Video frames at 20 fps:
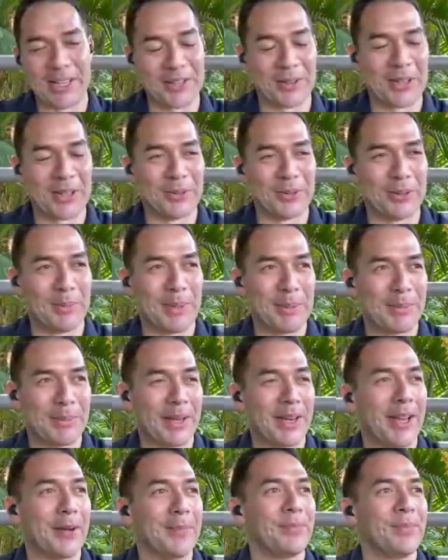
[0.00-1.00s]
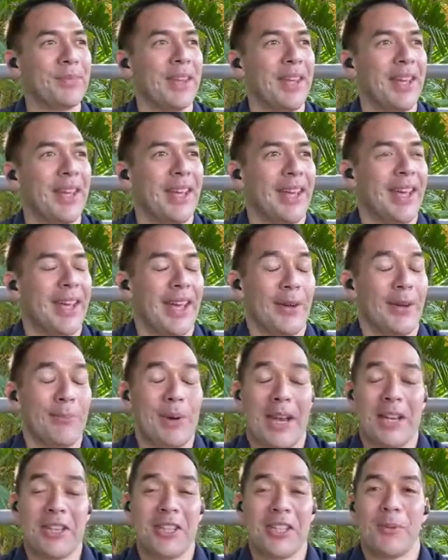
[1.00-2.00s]
he would be. But
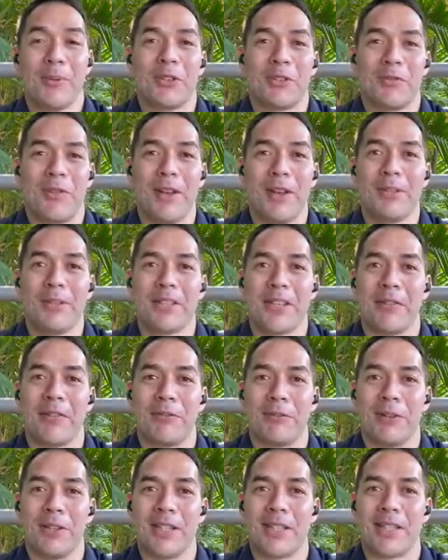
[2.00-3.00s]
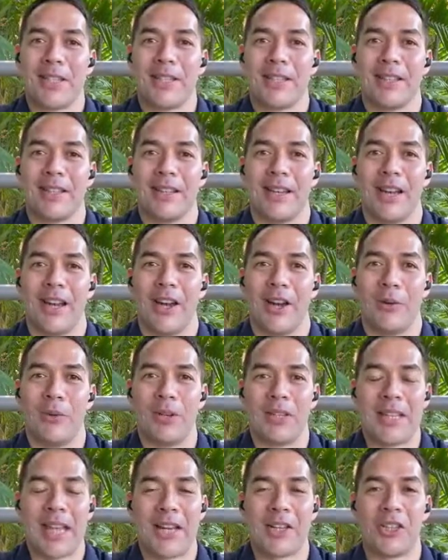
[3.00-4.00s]
actually, the most fun stuff was
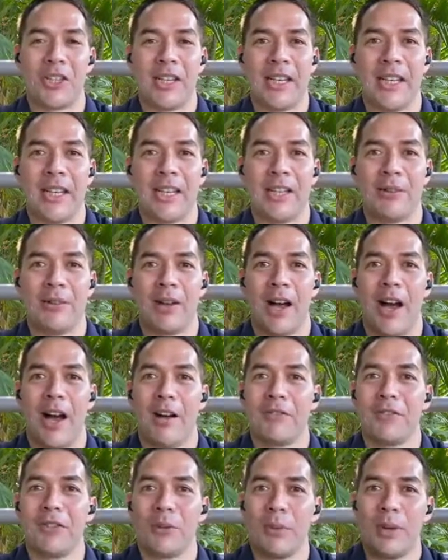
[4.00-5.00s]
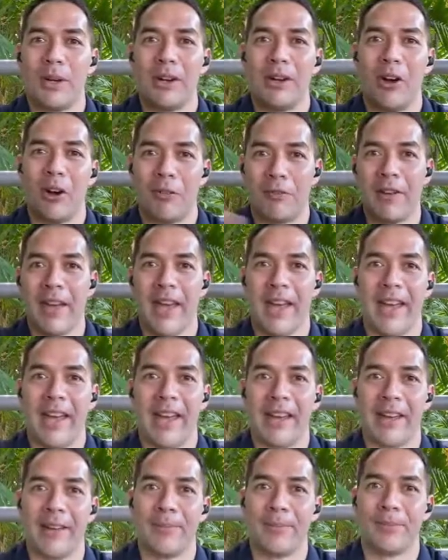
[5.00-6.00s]
actually after we're off
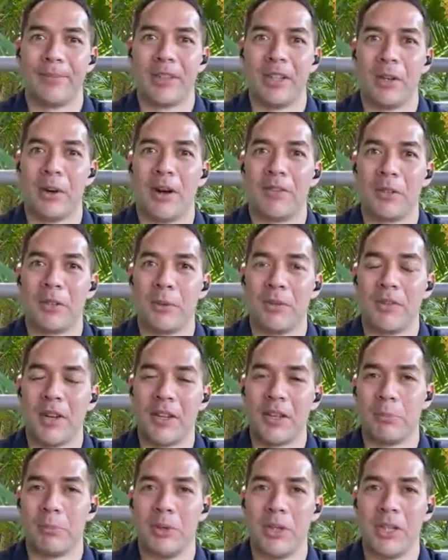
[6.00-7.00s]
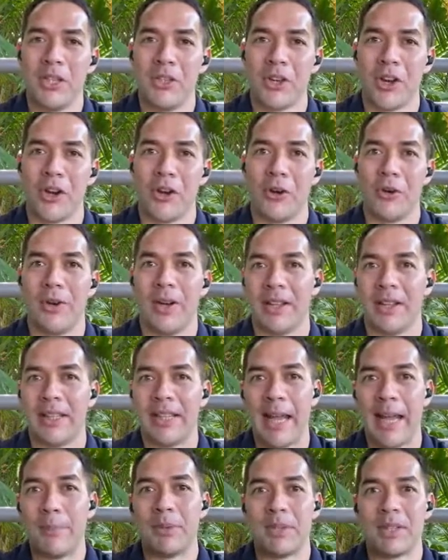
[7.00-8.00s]
air. After we've done the pre-show and the
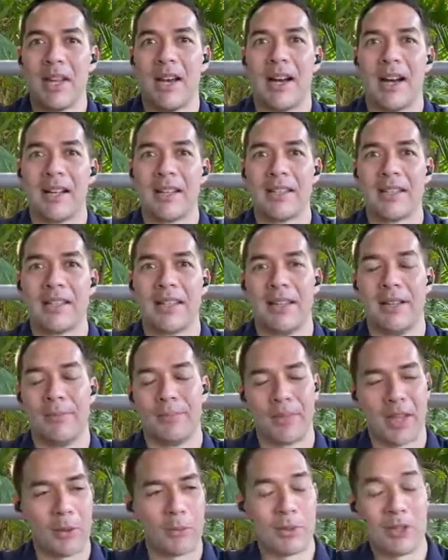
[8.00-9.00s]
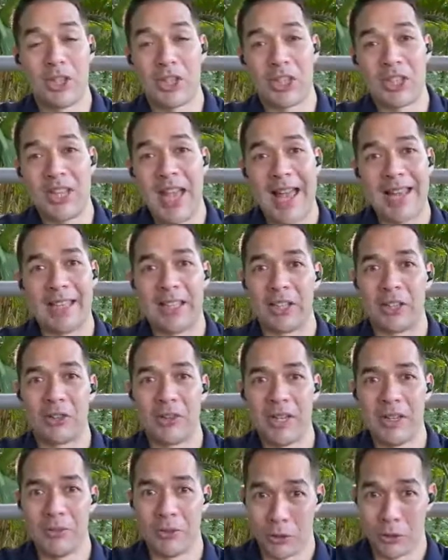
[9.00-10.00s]
game starts, and we just sat in a
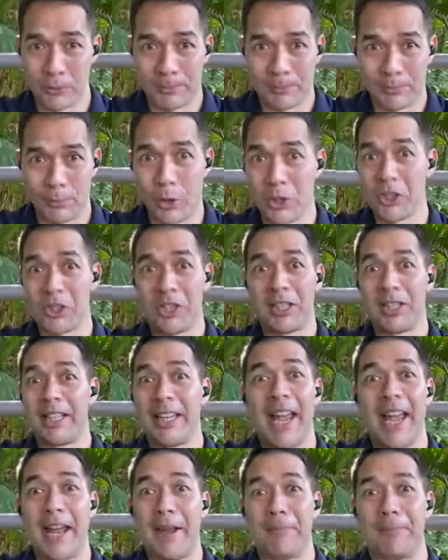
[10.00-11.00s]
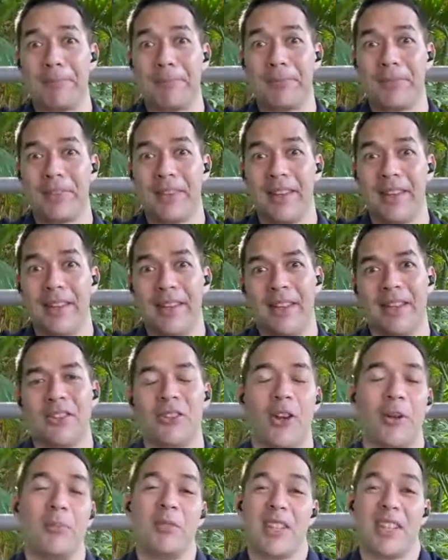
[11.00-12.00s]
green room watching the game. So
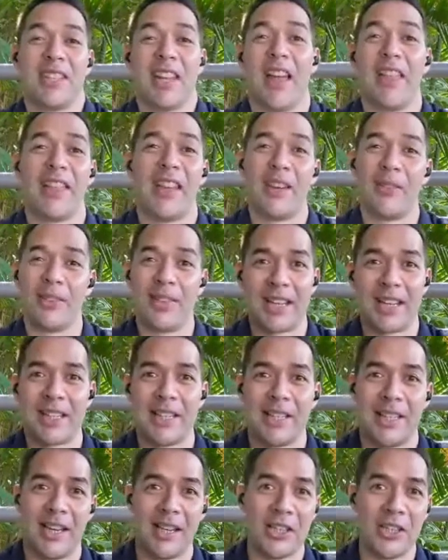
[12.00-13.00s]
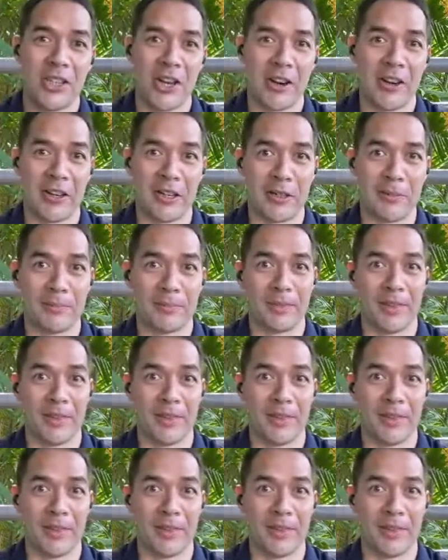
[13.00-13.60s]
I'm just sat there with next to Teddy Sheringham,